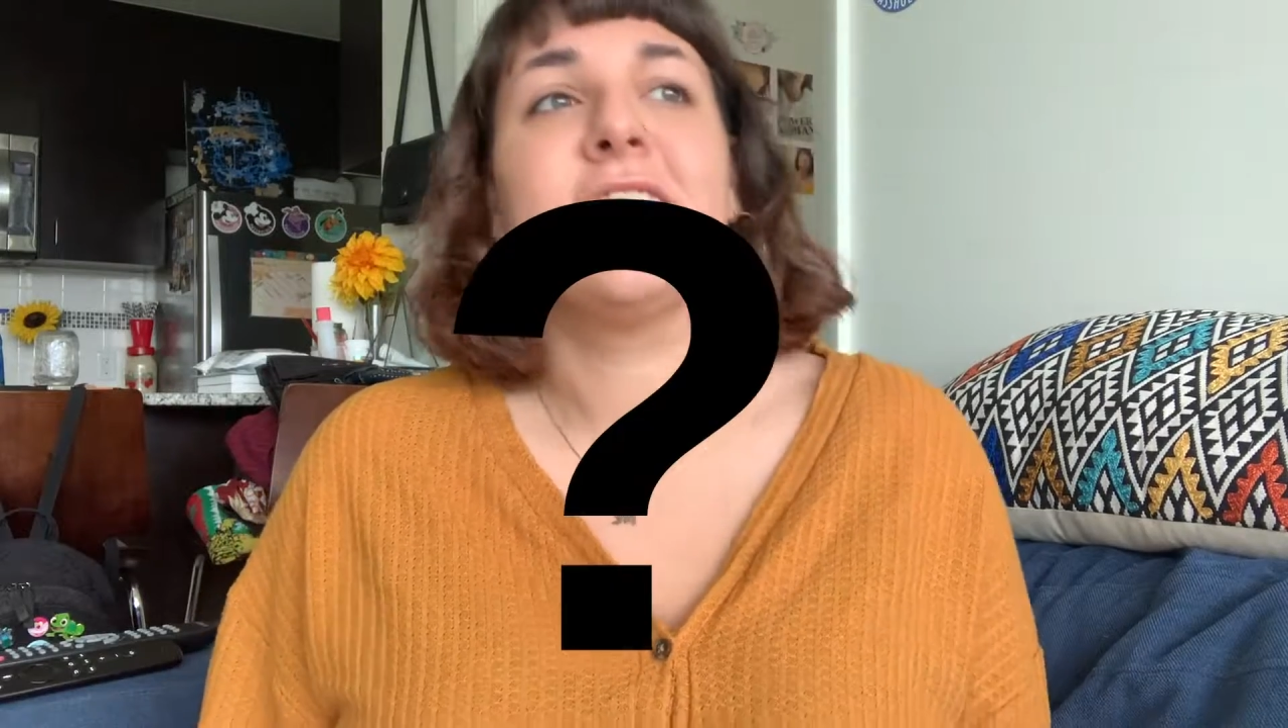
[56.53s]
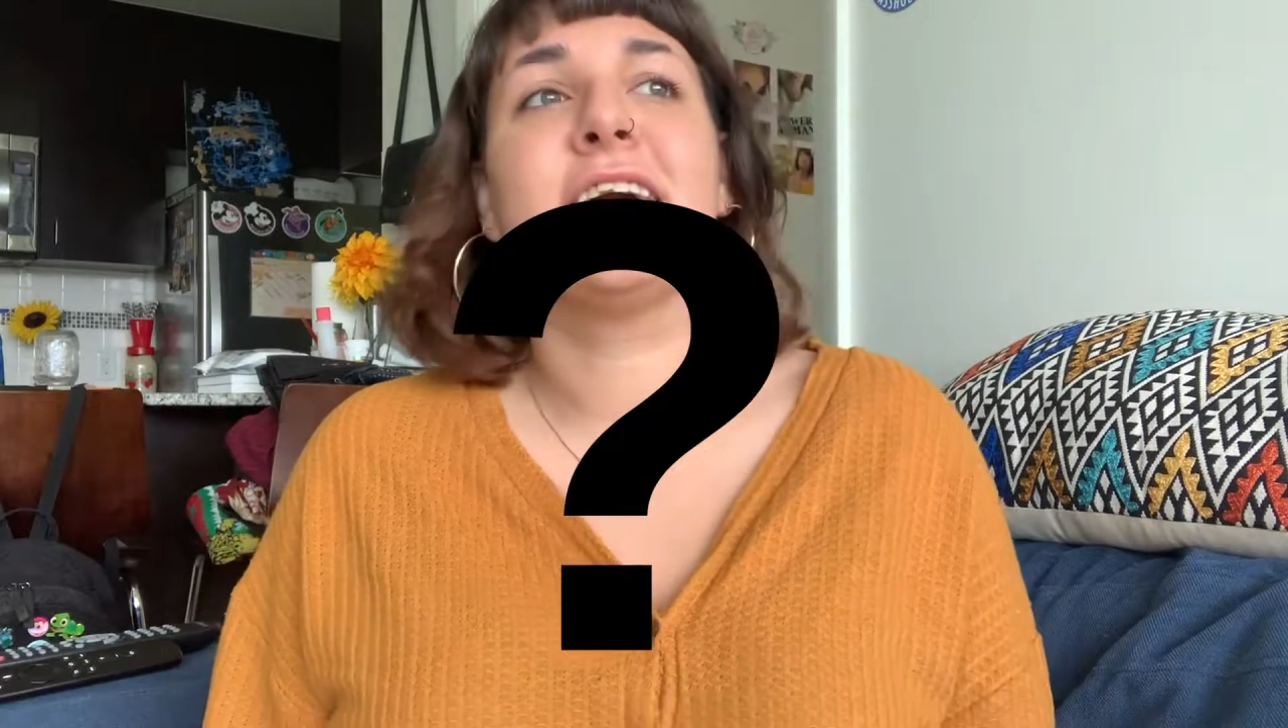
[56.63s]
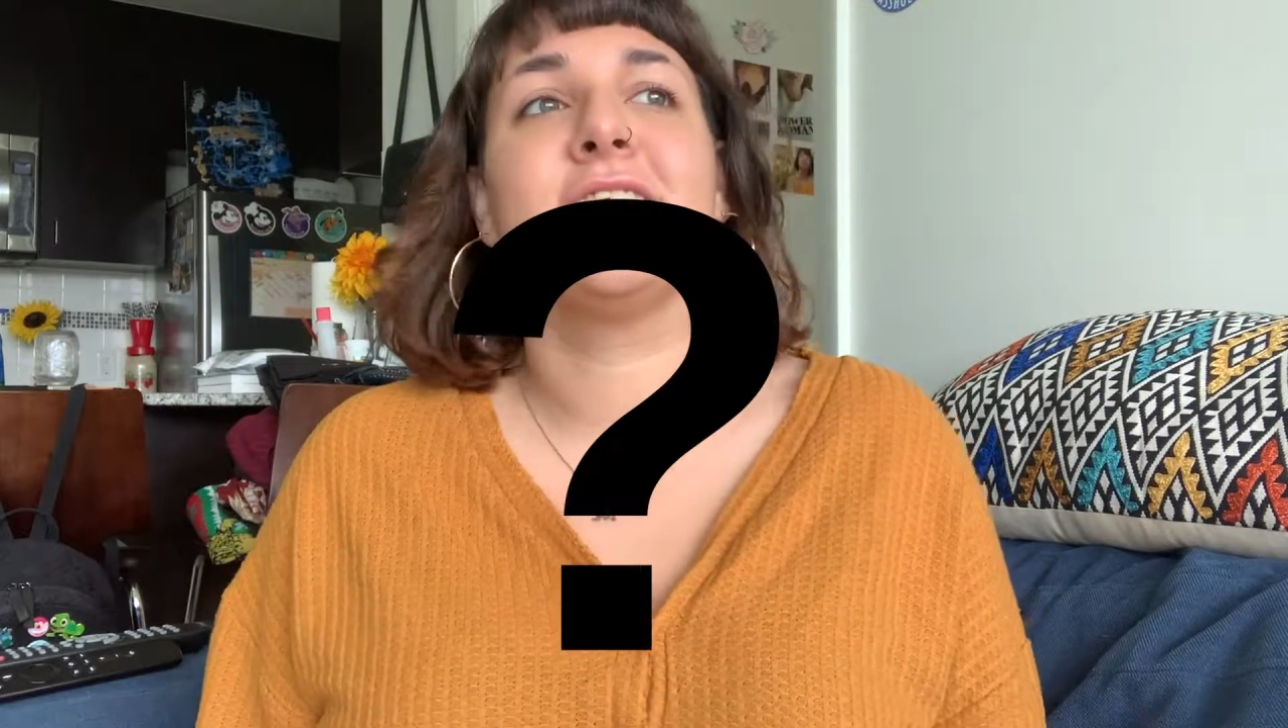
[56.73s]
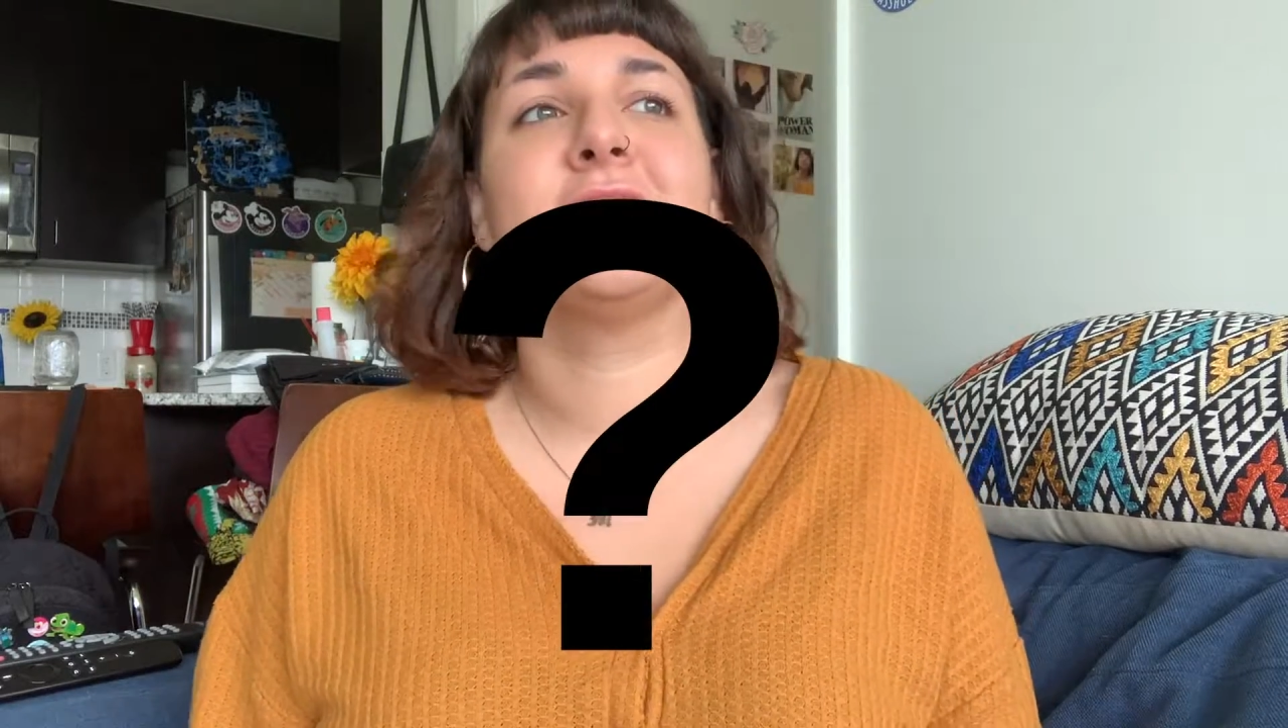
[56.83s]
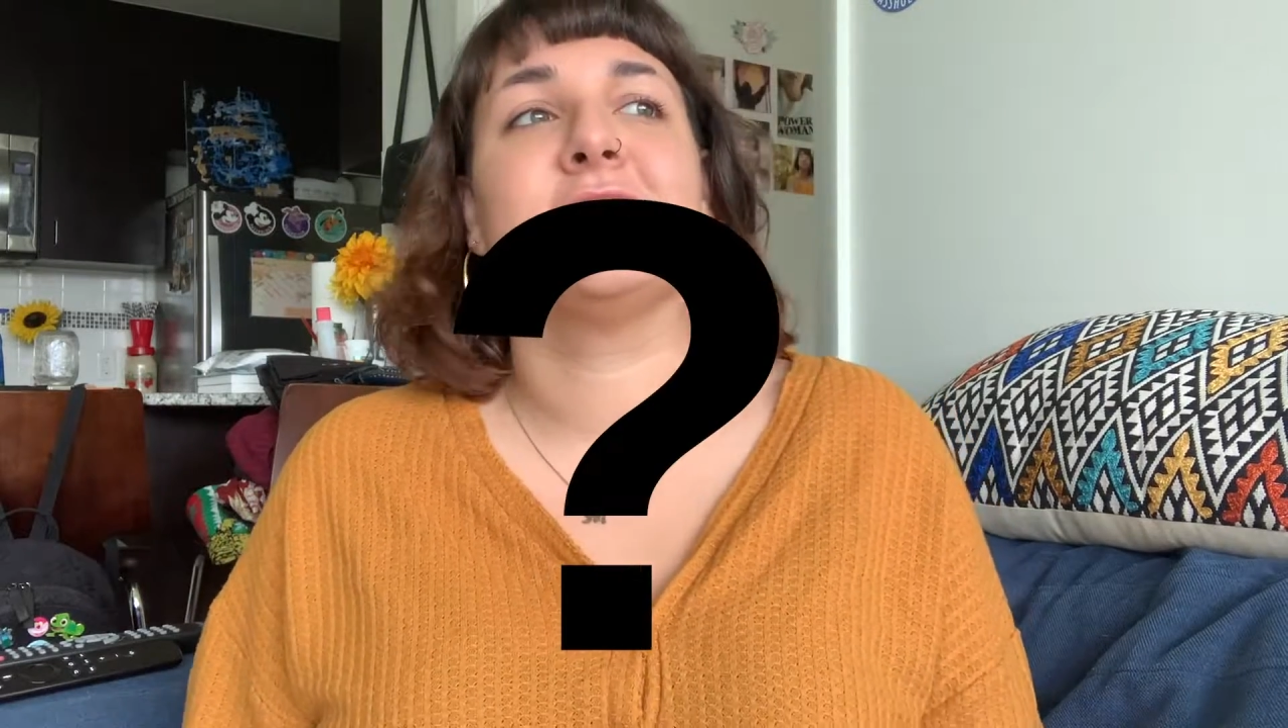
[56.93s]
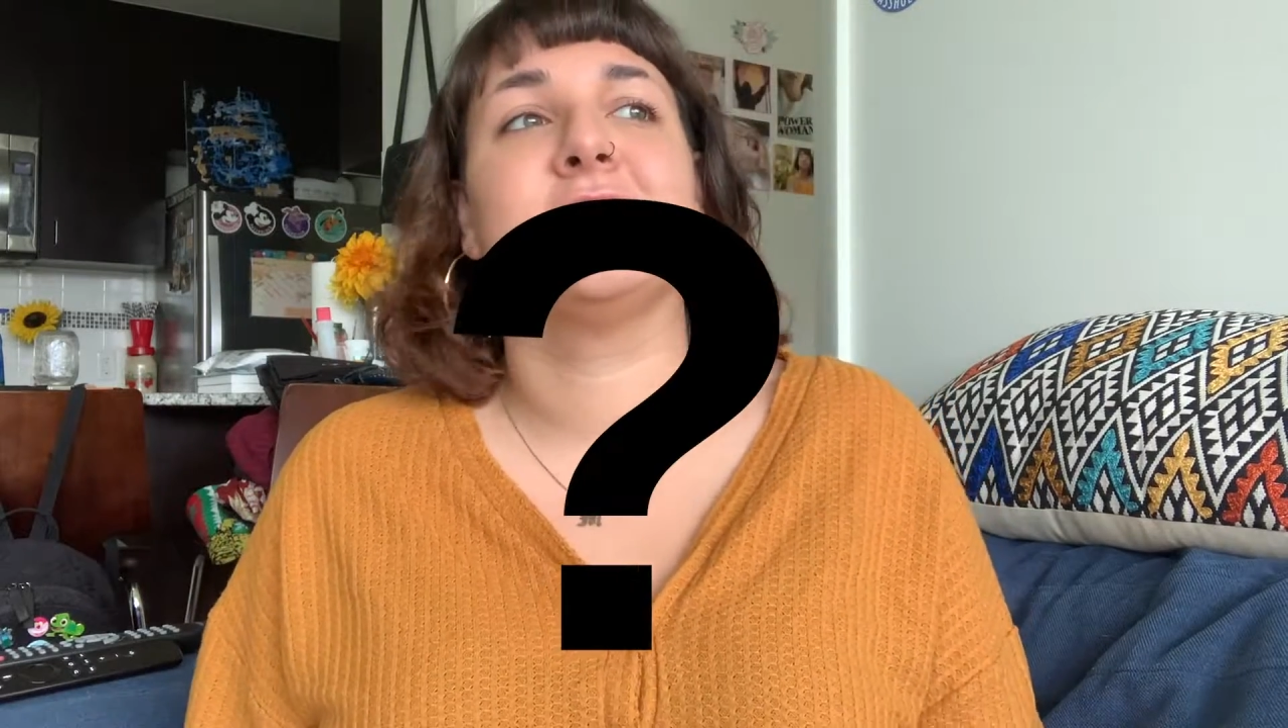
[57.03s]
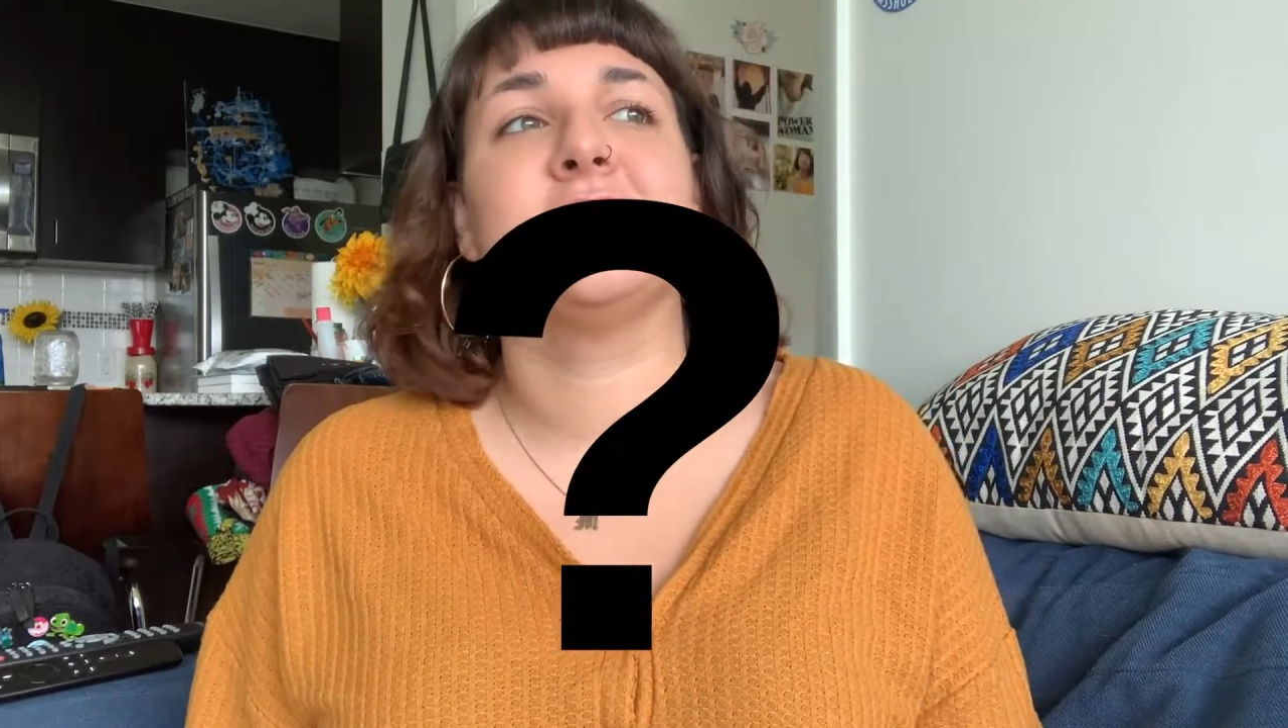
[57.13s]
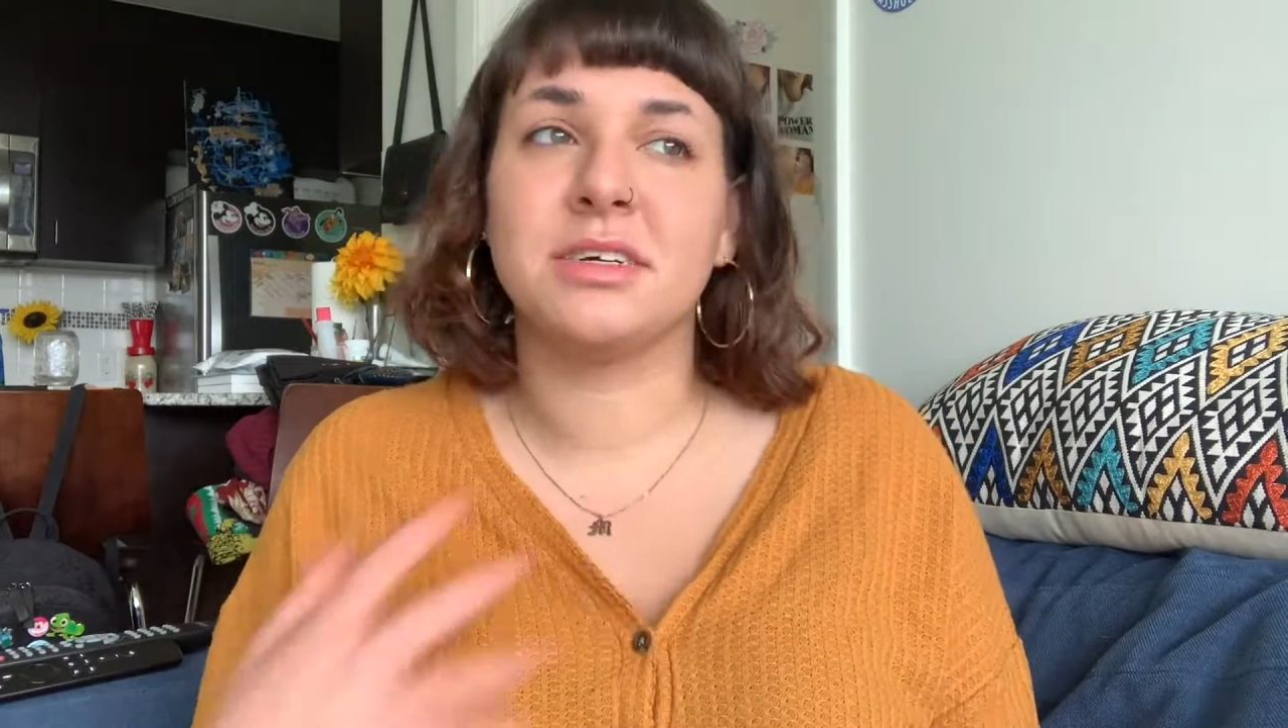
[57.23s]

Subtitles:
And